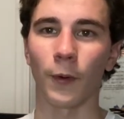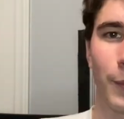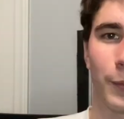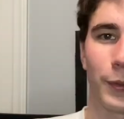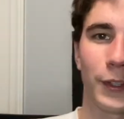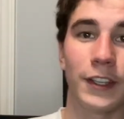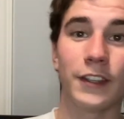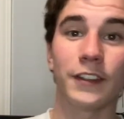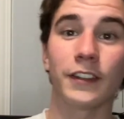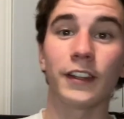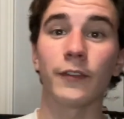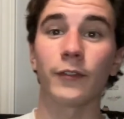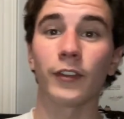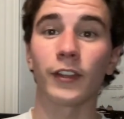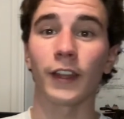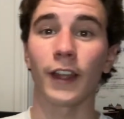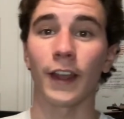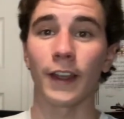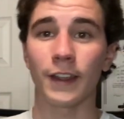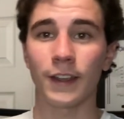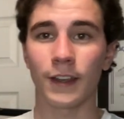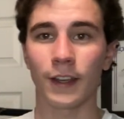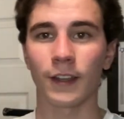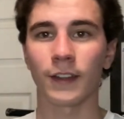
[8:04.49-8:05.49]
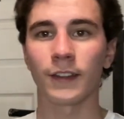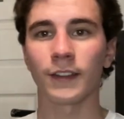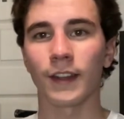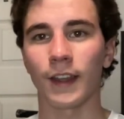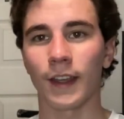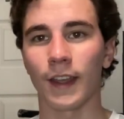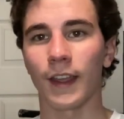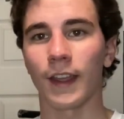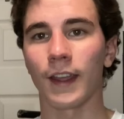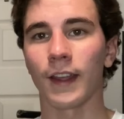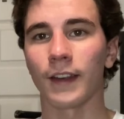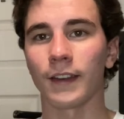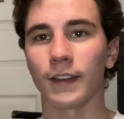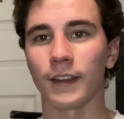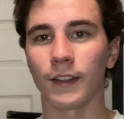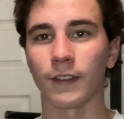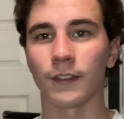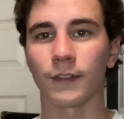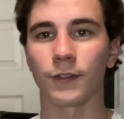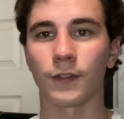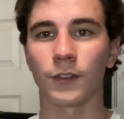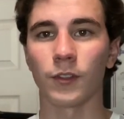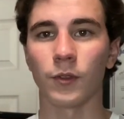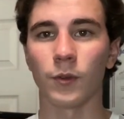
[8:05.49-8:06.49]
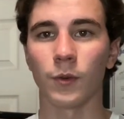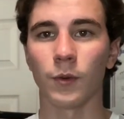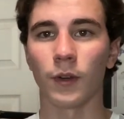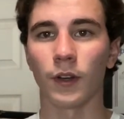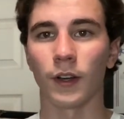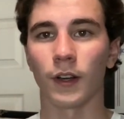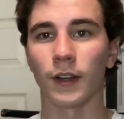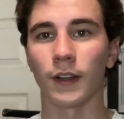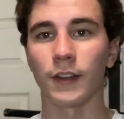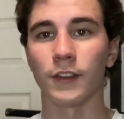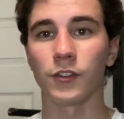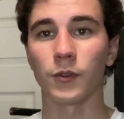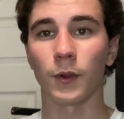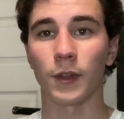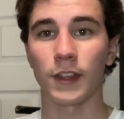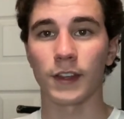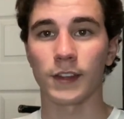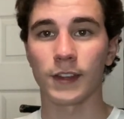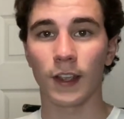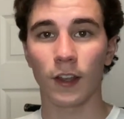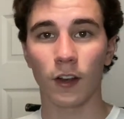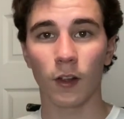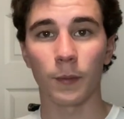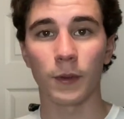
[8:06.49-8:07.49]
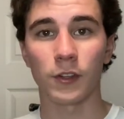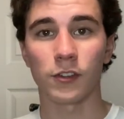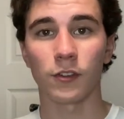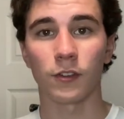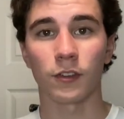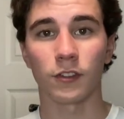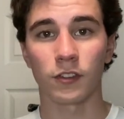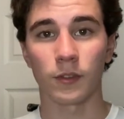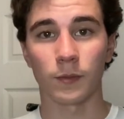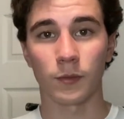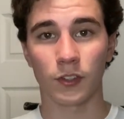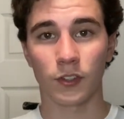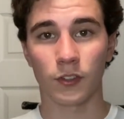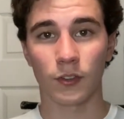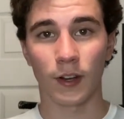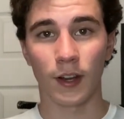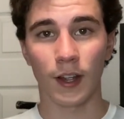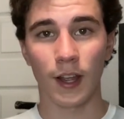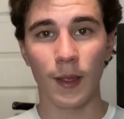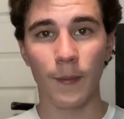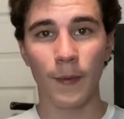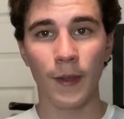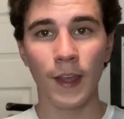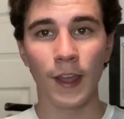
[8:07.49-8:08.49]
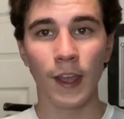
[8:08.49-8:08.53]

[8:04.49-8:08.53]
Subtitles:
Please leave a like, and if you enjoy the channel, be sure to subscribe.